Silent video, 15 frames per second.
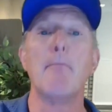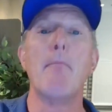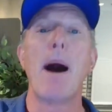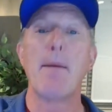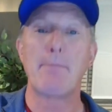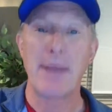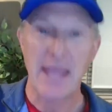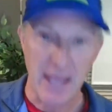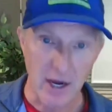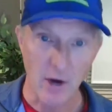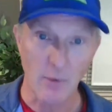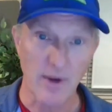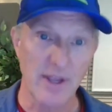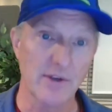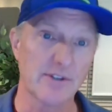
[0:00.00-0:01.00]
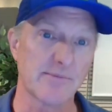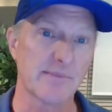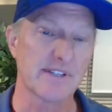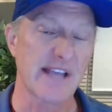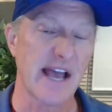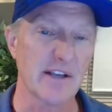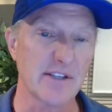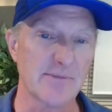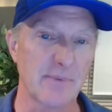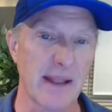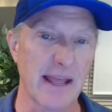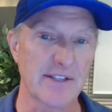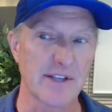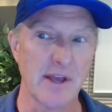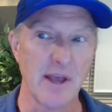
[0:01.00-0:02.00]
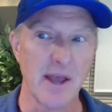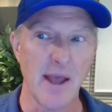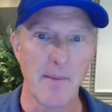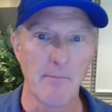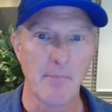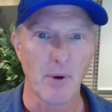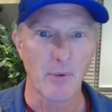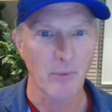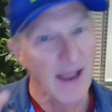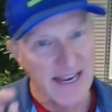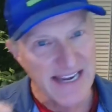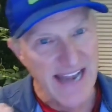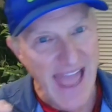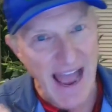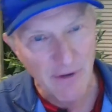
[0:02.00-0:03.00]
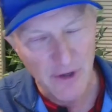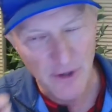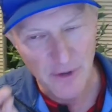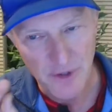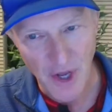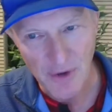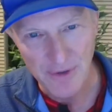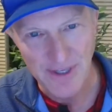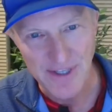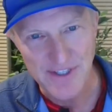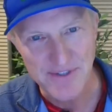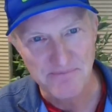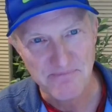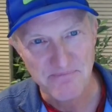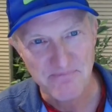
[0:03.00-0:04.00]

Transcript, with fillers: Up here, we use them as houseplants. But right now, you'll notice